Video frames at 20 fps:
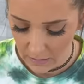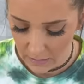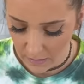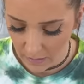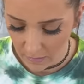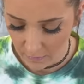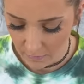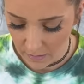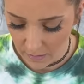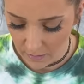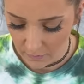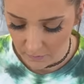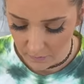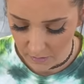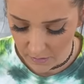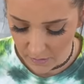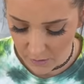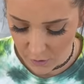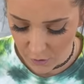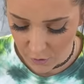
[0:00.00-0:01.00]
eating around
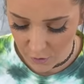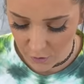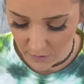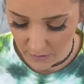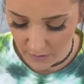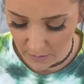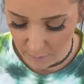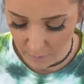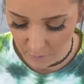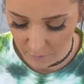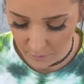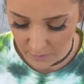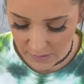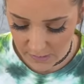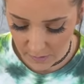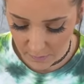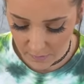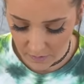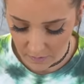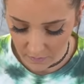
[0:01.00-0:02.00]
this string, but for
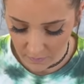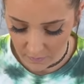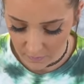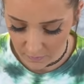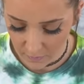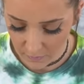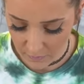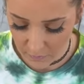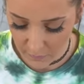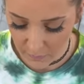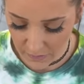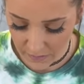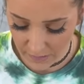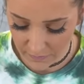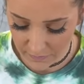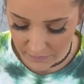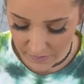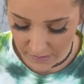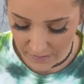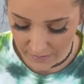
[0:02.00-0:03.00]
some of the littles, I'm
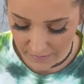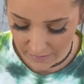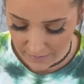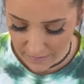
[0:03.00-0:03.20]
have to